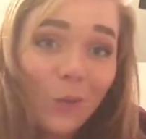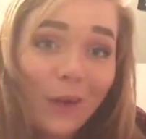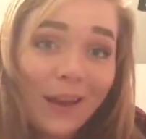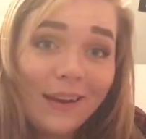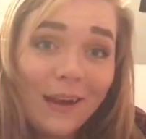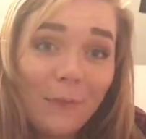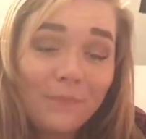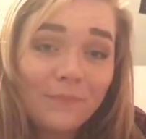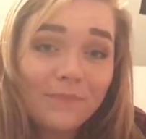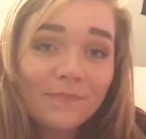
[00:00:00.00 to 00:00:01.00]
we ended up
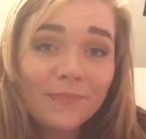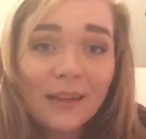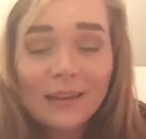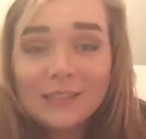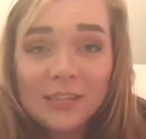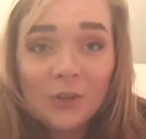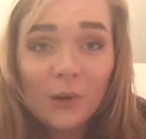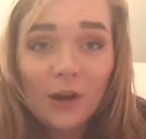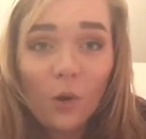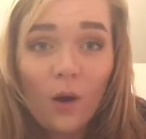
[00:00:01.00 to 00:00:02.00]

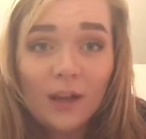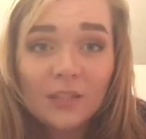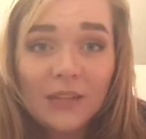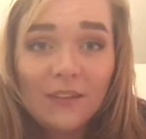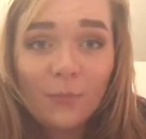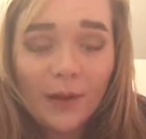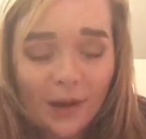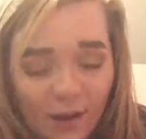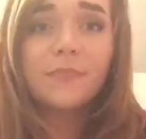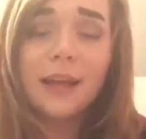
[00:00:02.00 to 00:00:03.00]
continuing our walk to the Navy
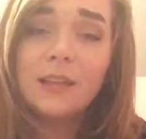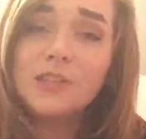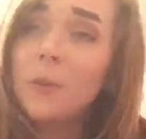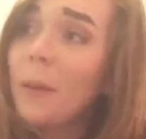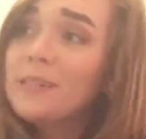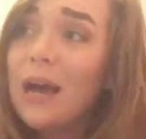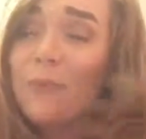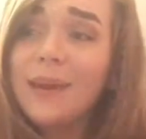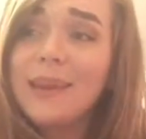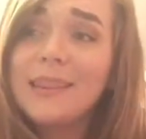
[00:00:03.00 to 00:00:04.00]
Pier. And so by the
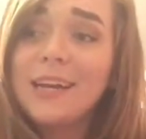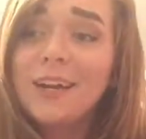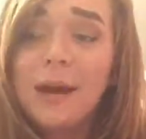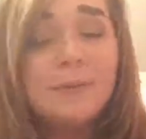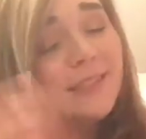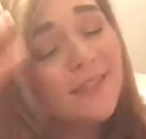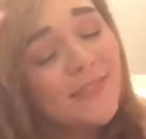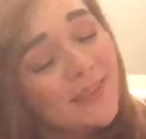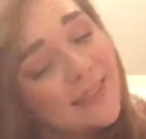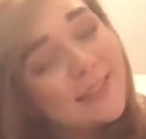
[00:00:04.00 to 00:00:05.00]
time we get there, I'm still
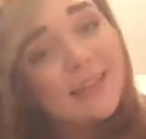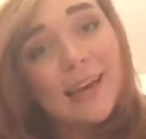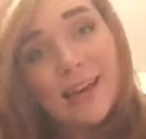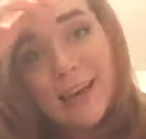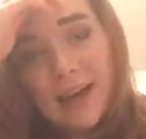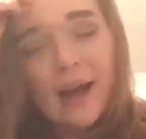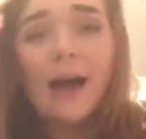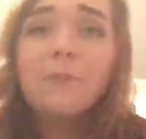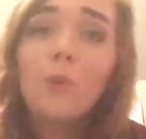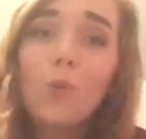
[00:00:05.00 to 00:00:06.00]
feeling sick.
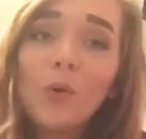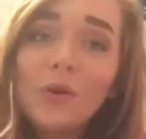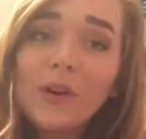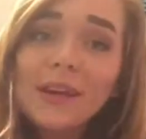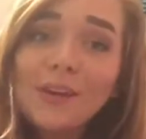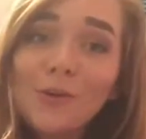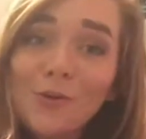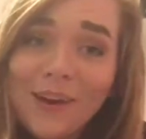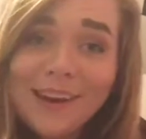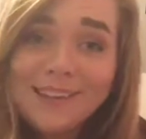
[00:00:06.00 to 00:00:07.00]
I'm worried
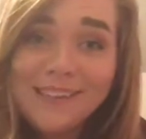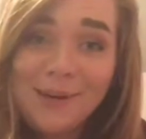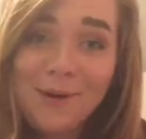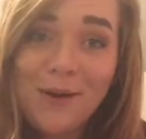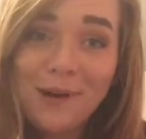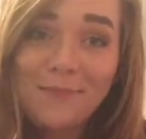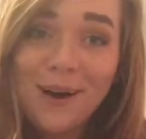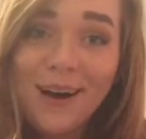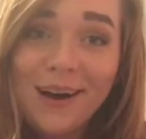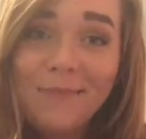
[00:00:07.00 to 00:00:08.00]
crazy about my
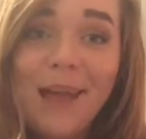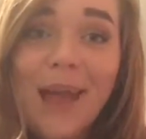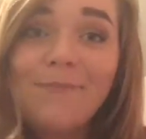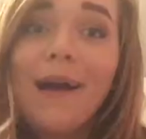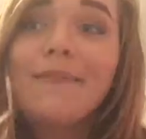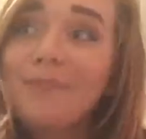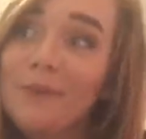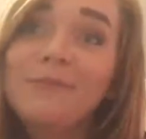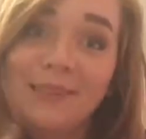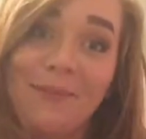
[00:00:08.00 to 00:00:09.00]
mom, and my
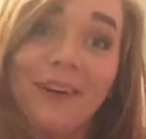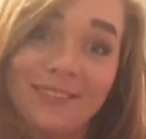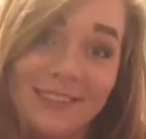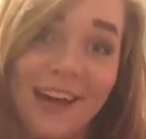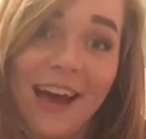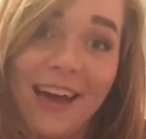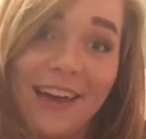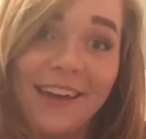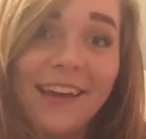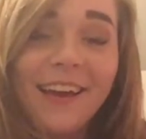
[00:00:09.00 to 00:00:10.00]
phone's about to
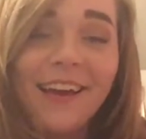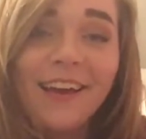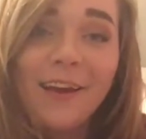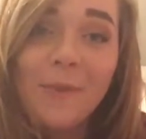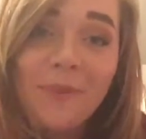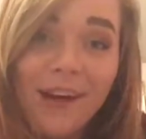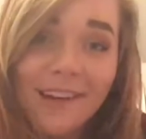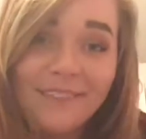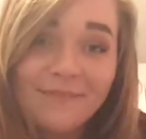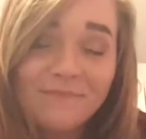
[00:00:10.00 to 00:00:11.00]
die. But